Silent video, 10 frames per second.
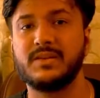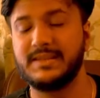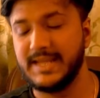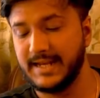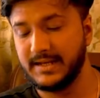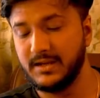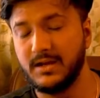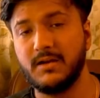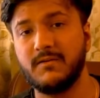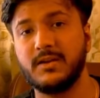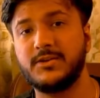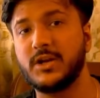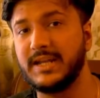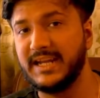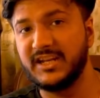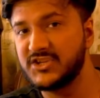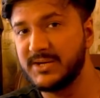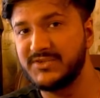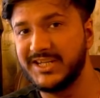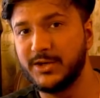Then your English
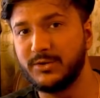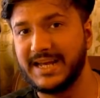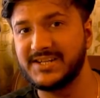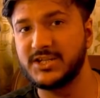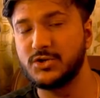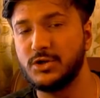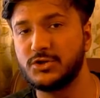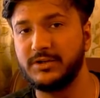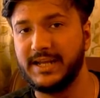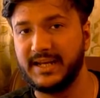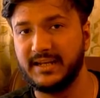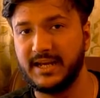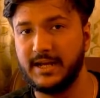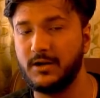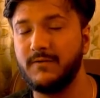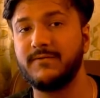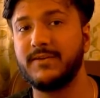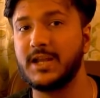MCQ test is also taken care of.